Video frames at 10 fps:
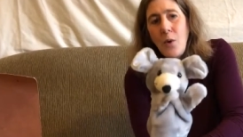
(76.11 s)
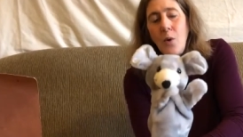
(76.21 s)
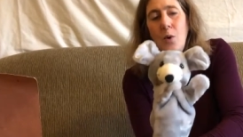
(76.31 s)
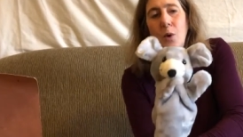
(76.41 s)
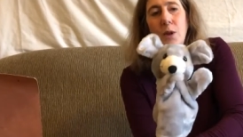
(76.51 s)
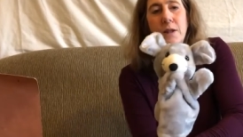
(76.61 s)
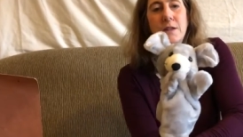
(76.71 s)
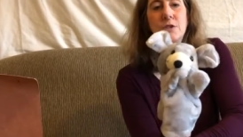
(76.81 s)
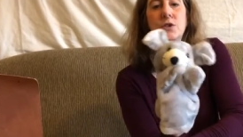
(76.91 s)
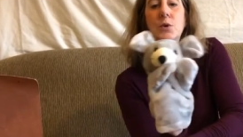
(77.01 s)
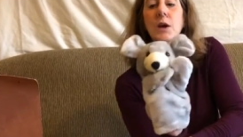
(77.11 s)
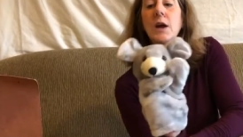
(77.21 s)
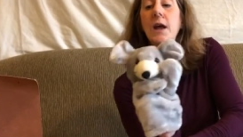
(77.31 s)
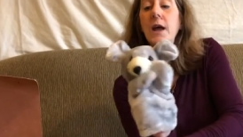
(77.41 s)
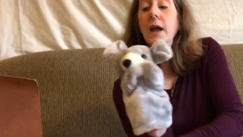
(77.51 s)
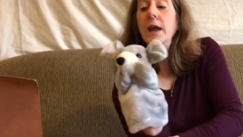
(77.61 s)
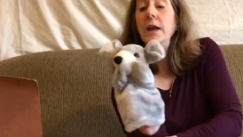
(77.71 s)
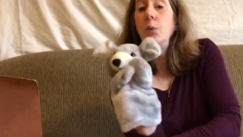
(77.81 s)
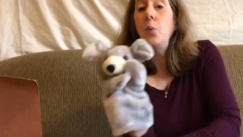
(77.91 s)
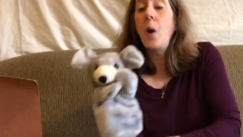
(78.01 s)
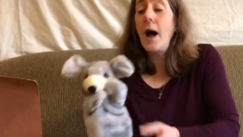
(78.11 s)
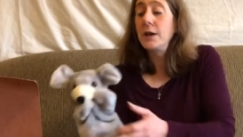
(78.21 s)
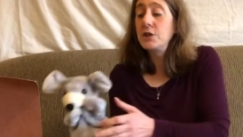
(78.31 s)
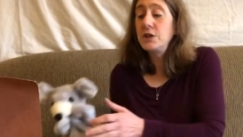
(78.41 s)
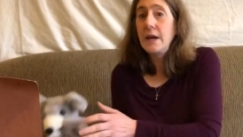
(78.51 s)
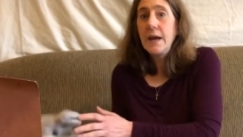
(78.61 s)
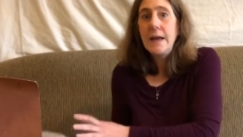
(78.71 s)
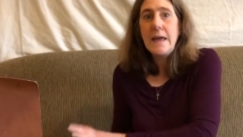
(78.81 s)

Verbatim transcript: hole in the door and he watched.